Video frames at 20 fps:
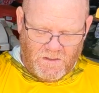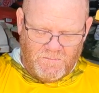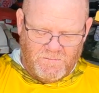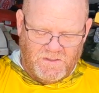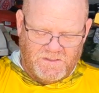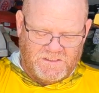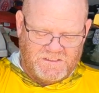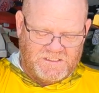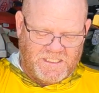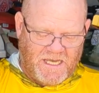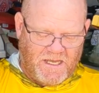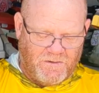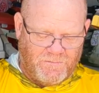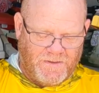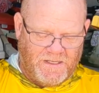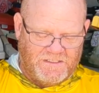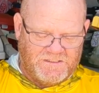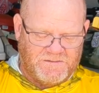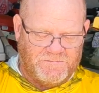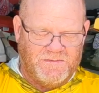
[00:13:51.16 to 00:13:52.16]
But the
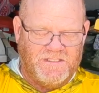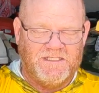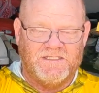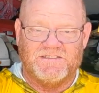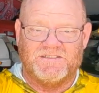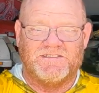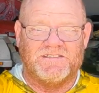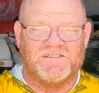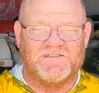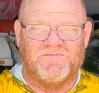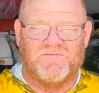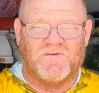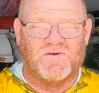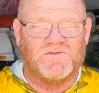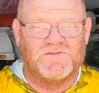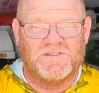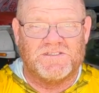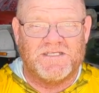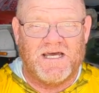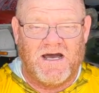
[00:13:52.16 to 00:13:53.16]
chatterbait to me is just a
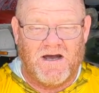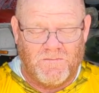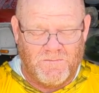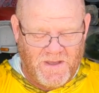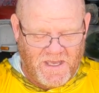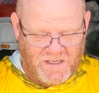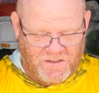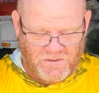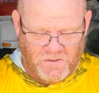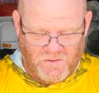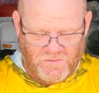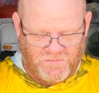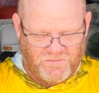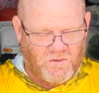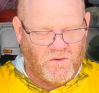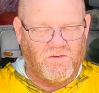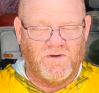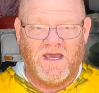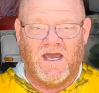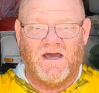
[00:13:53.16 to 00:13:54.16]
versatile bait. You can throw it